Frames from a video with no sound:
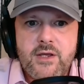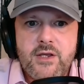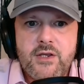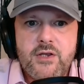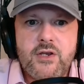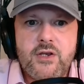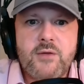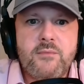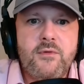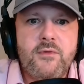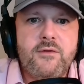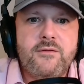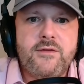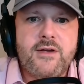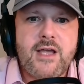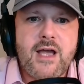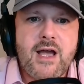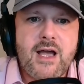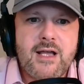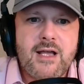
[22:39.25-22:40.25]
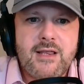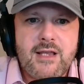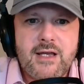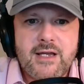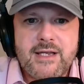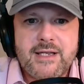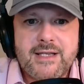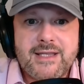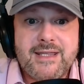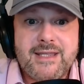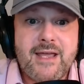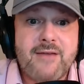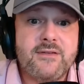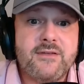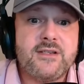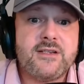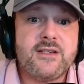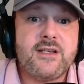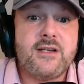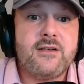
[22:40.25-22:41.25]
You can move a guy like
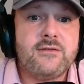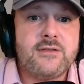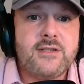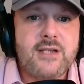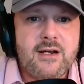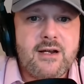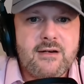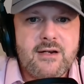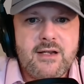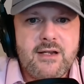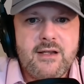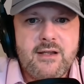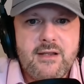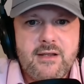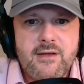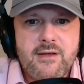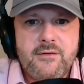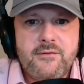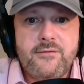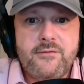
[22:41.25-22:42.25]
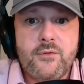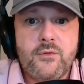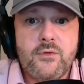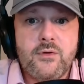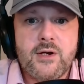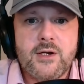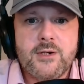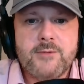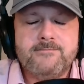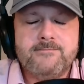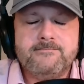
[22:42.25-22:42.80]
Devin Singletary for